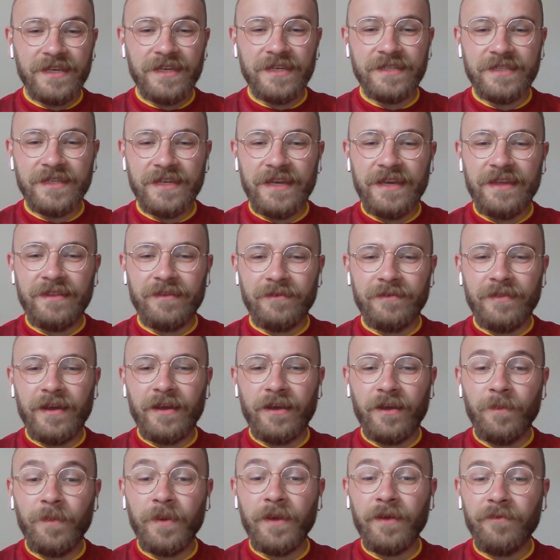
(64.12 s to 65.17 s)
season either, and
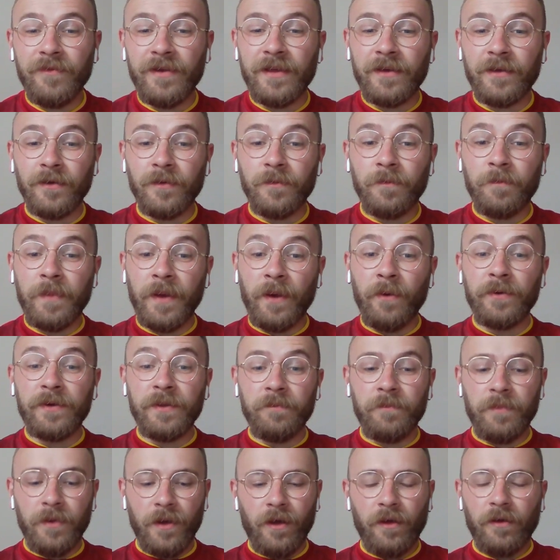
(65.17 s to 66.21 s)
that could be a really good
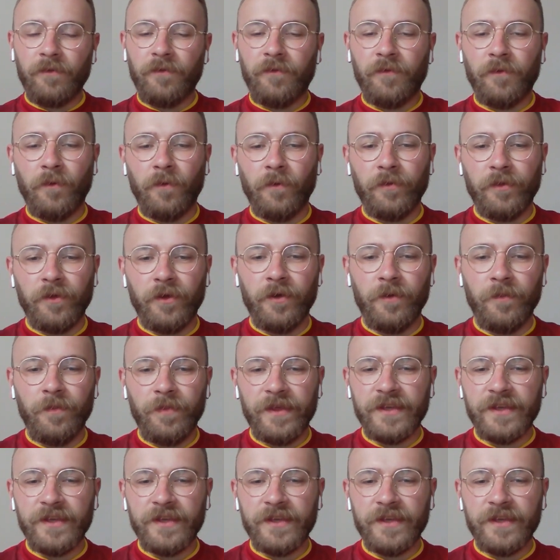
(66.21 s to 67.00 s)
building block for them.